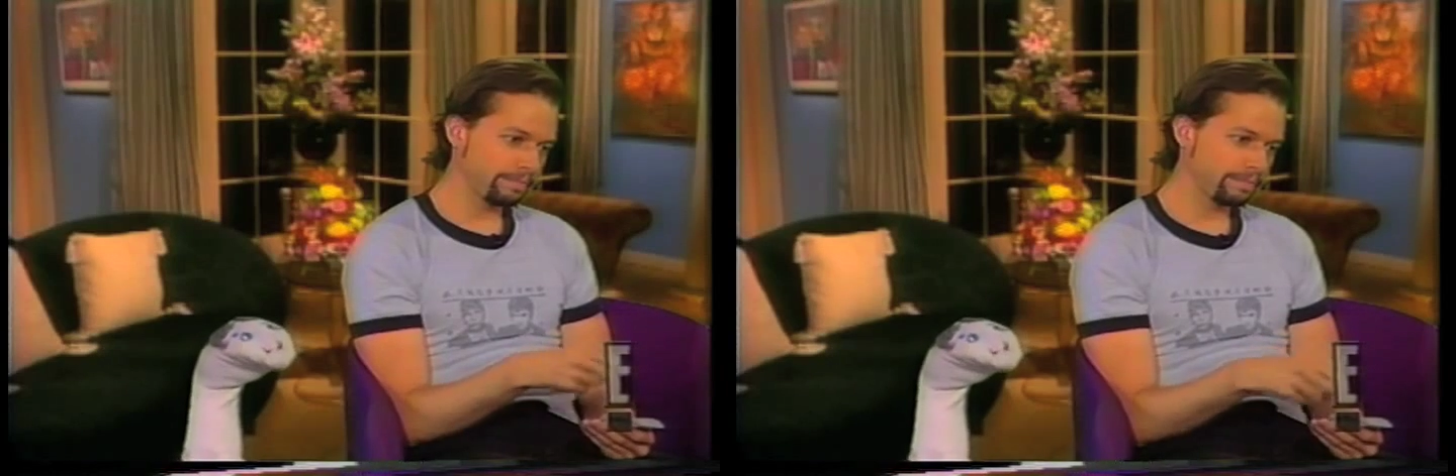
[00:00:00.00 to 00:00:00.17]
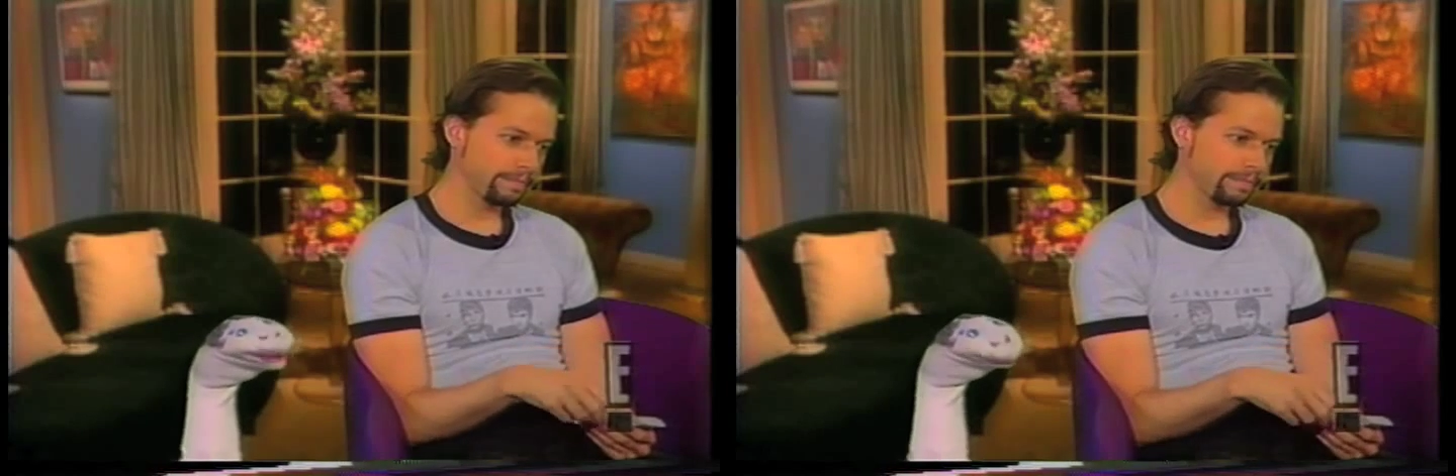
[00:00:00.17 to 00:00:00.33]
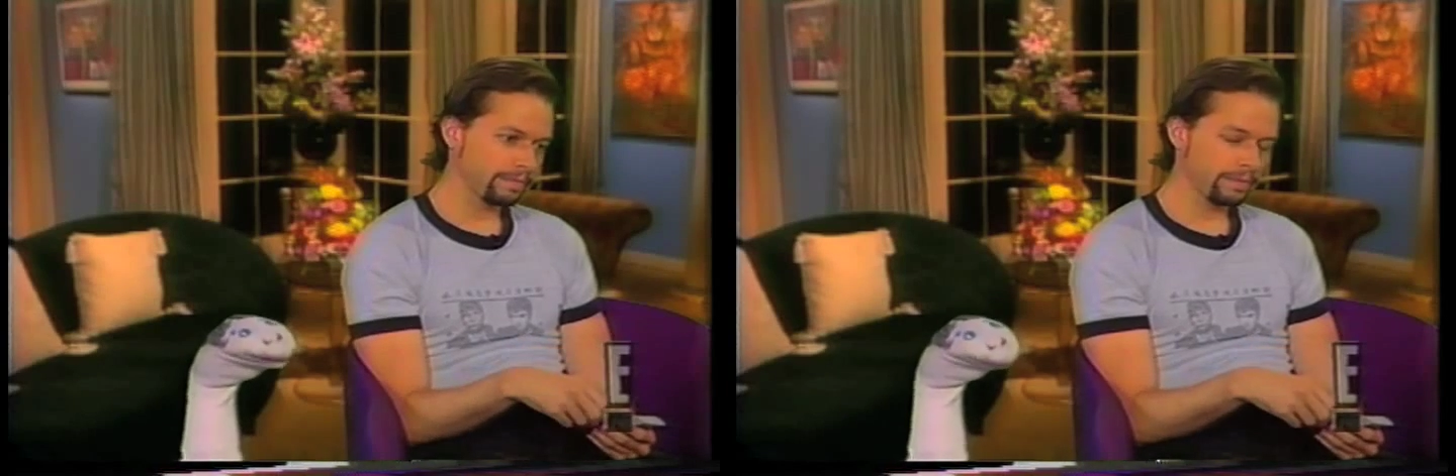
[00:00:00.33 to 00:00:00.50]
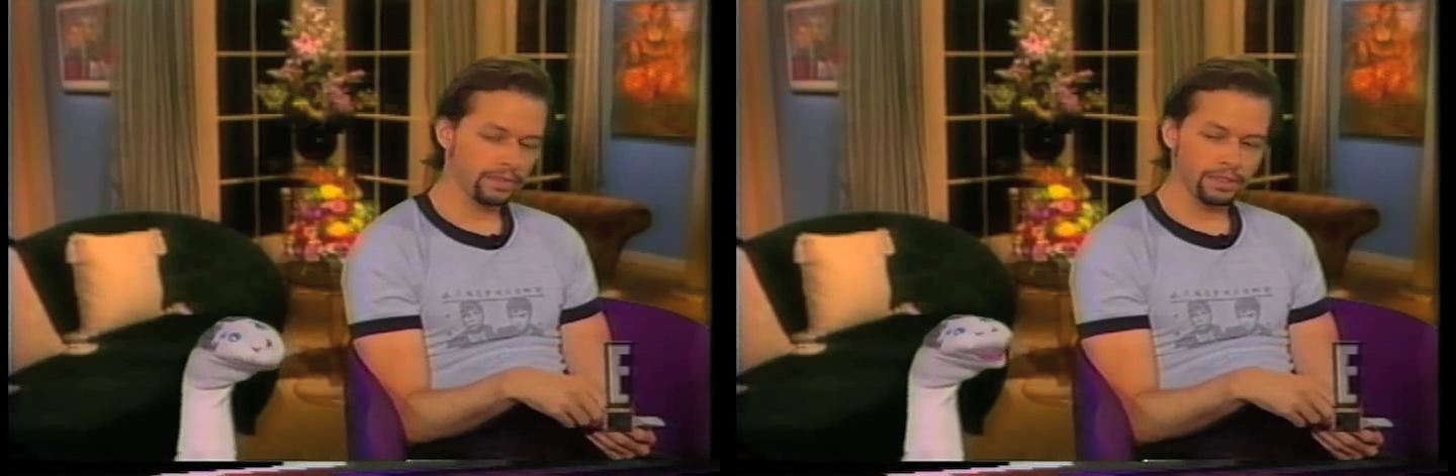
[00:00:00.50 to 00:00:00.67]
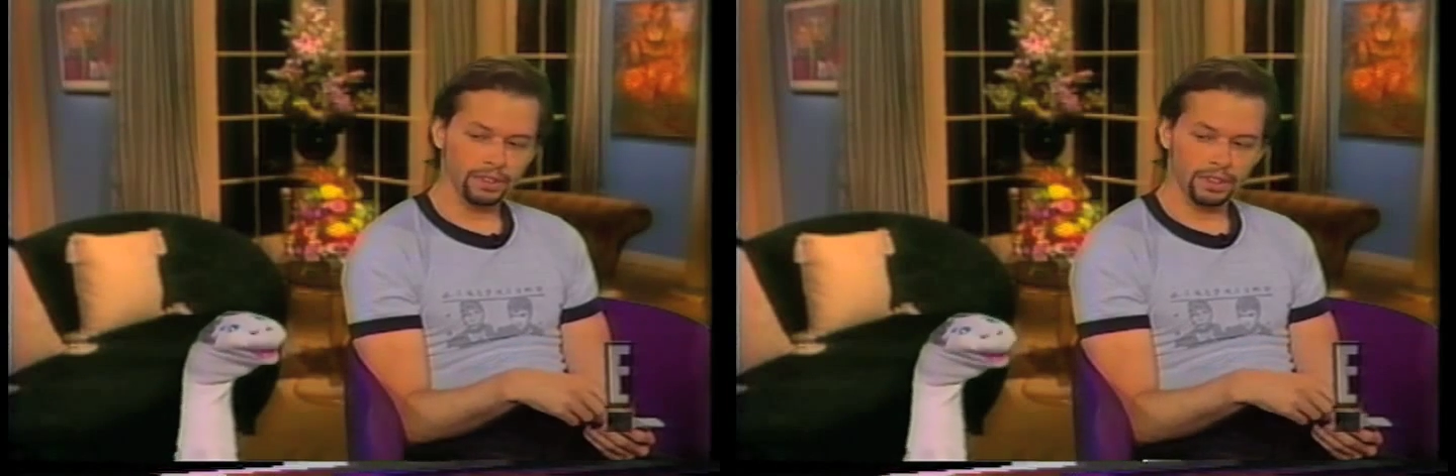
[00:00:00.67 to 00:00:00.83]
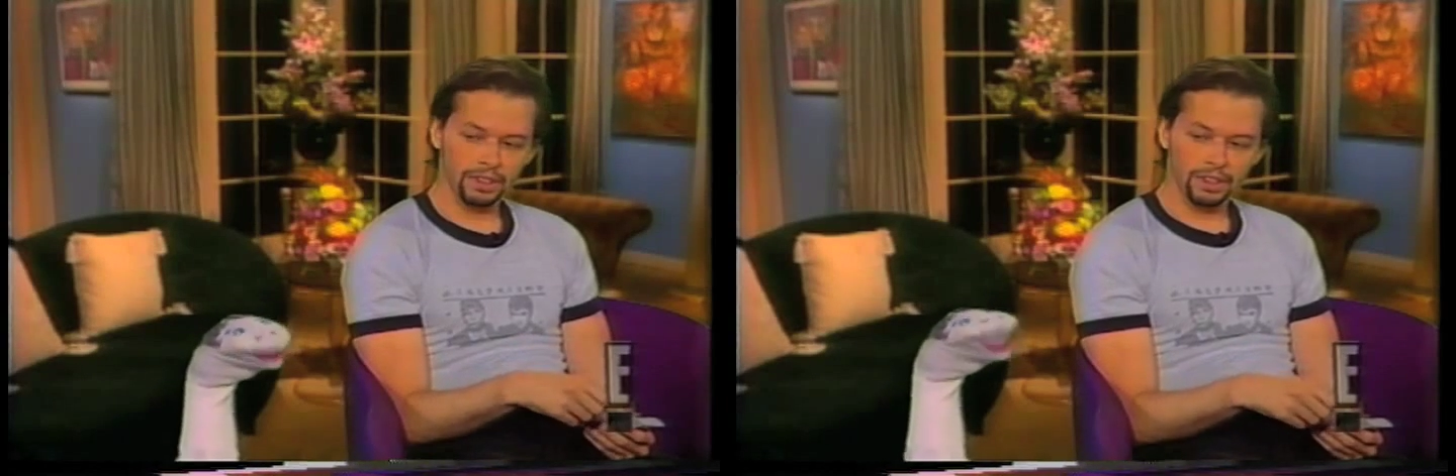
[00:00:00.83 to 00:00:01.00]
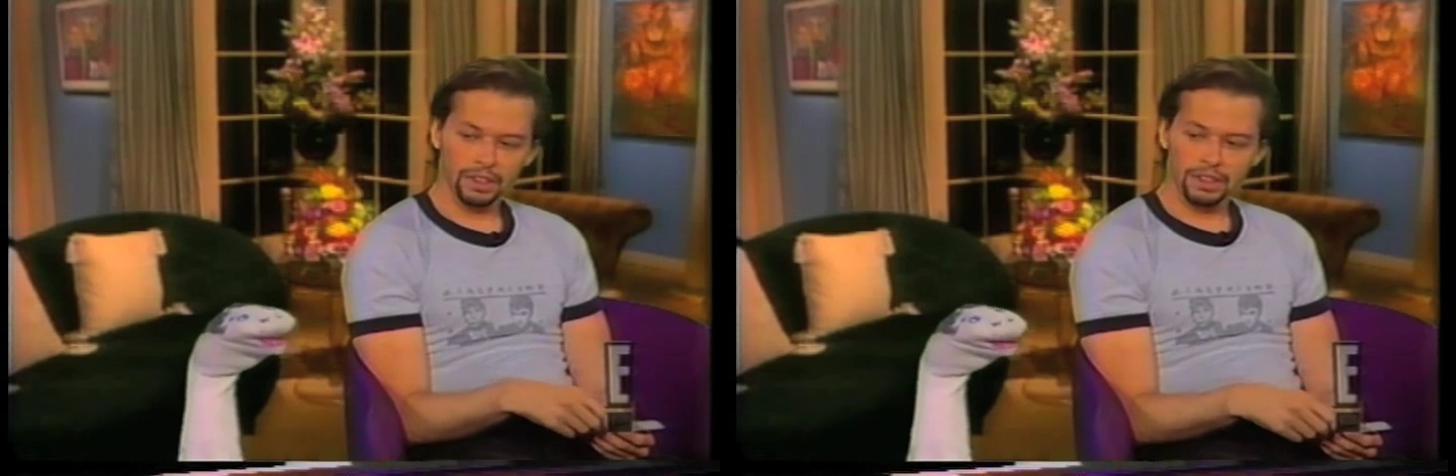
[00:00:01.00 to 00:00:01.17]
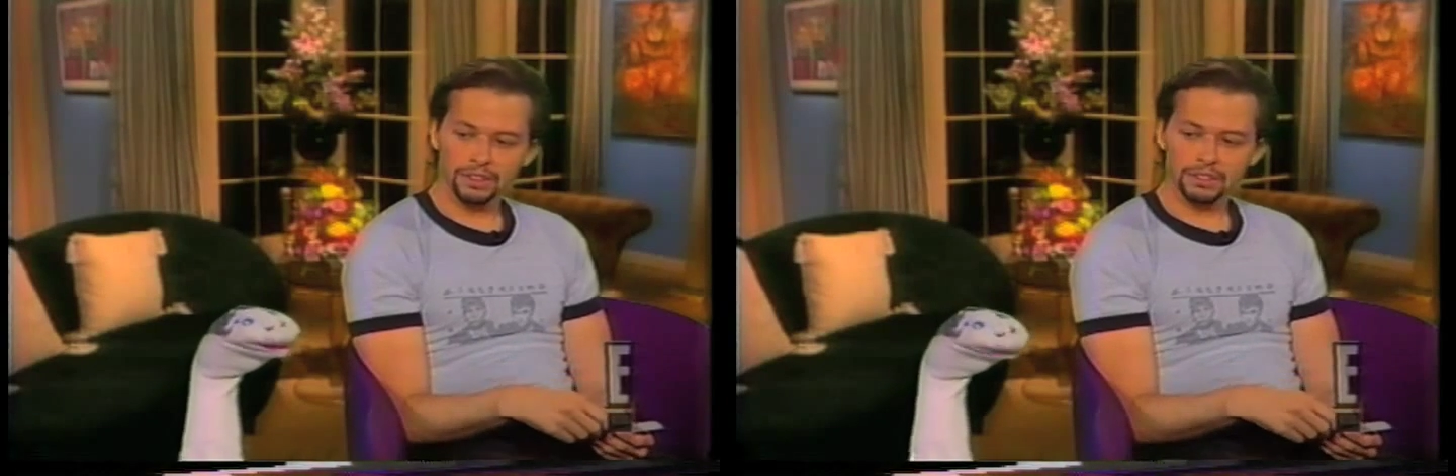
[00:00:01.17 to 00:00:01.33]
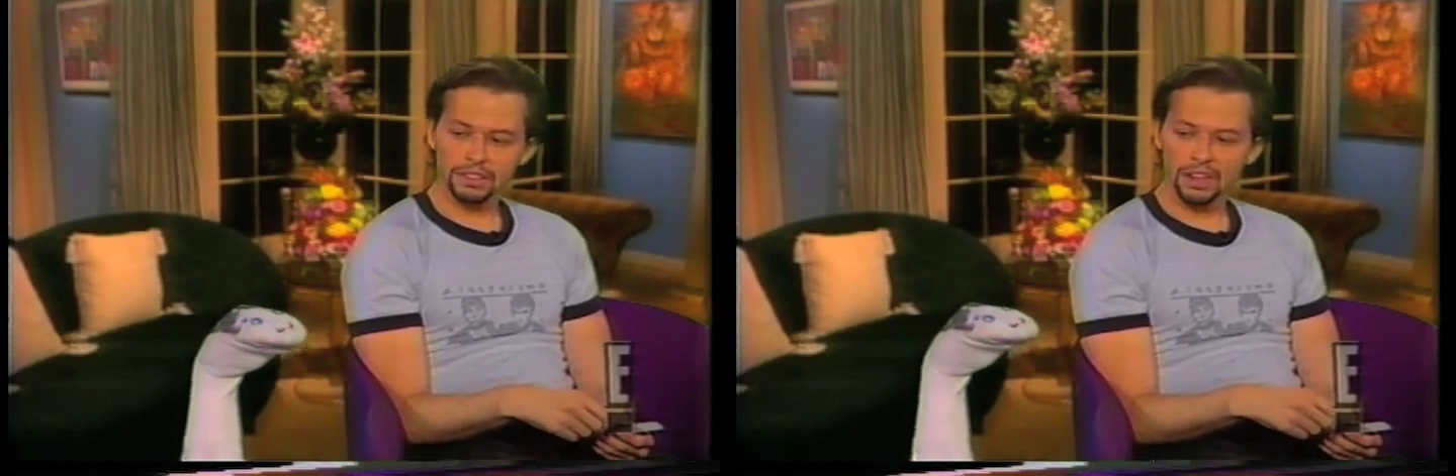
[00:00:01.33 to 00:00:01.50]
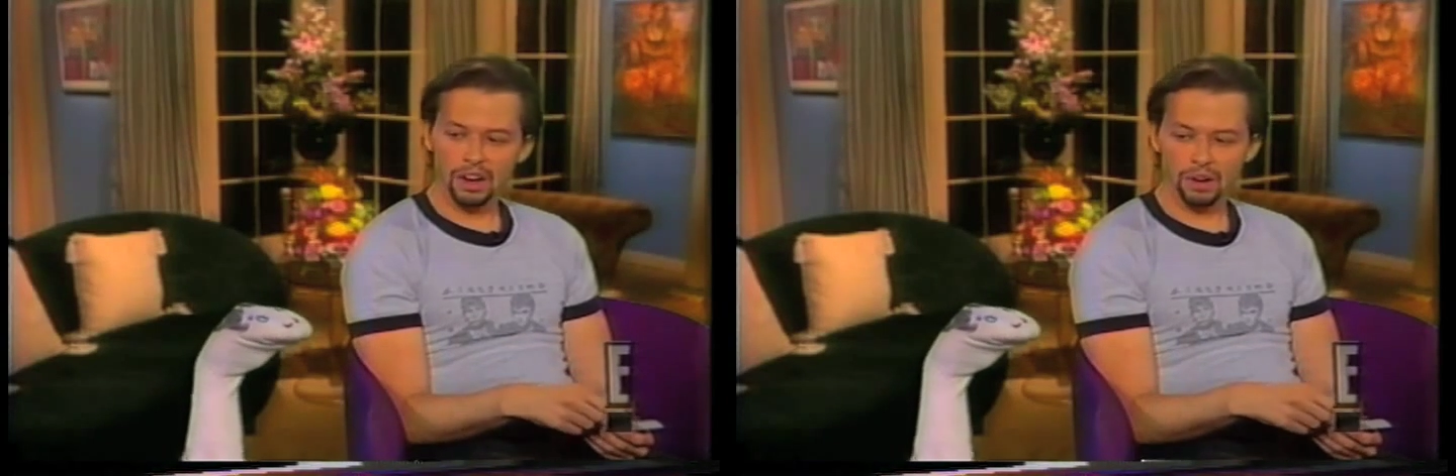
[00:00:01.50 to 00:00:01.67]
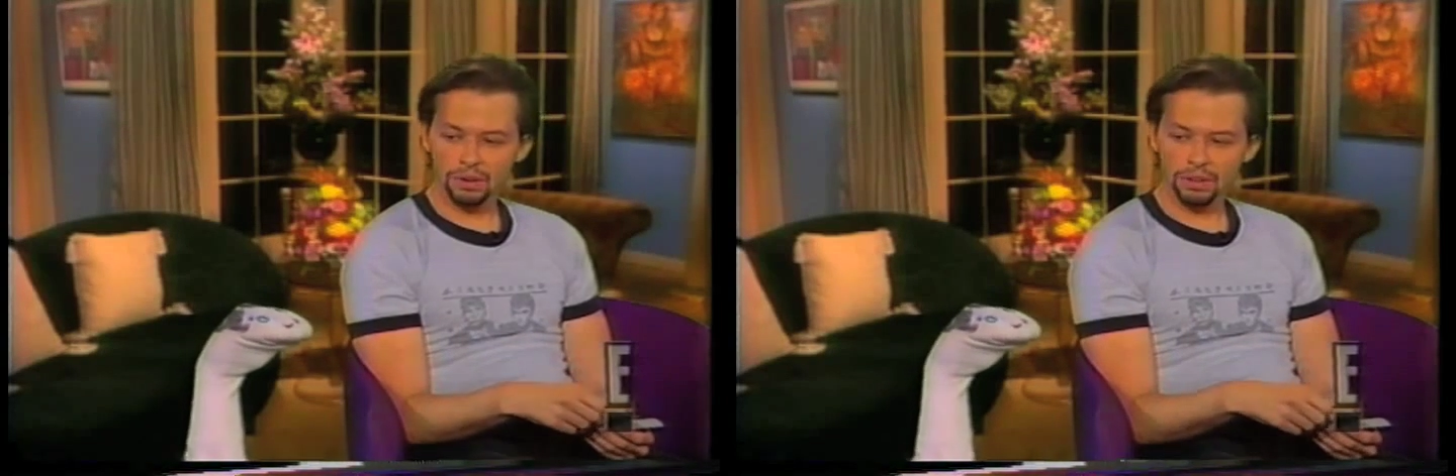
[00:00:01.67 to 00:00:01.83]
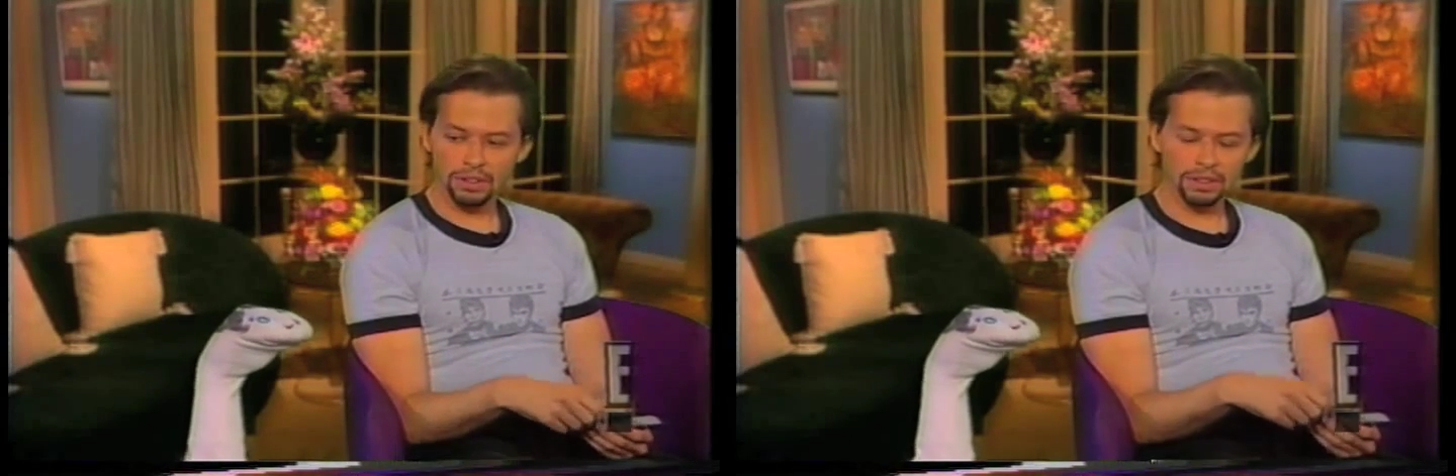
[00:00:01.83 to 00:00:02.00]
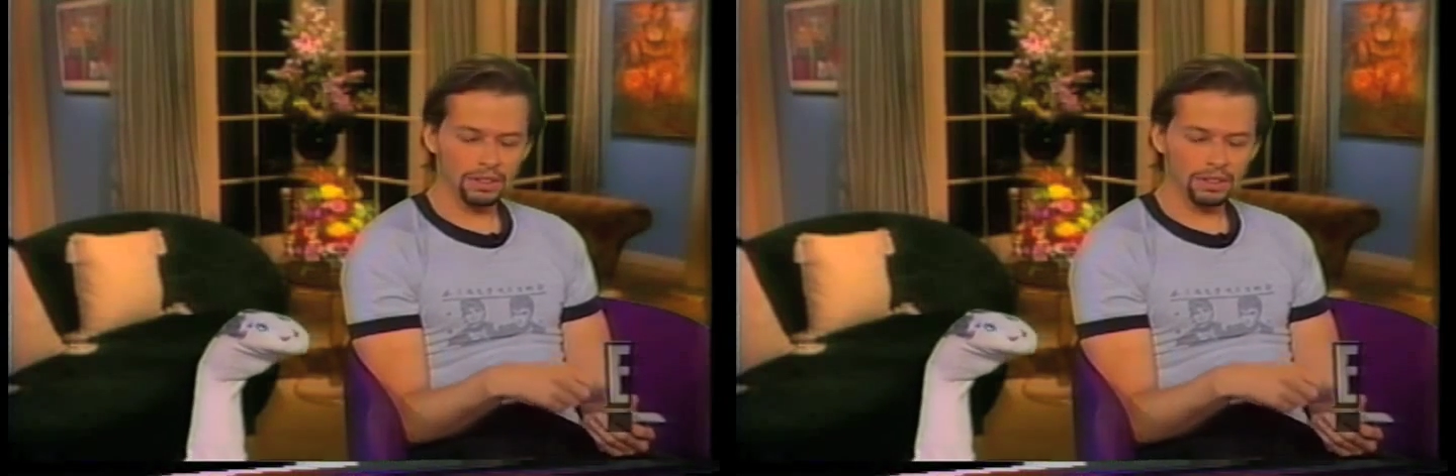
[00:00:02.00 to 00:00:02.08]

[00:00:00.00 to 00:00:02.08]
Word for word: yesterday, hmm? No.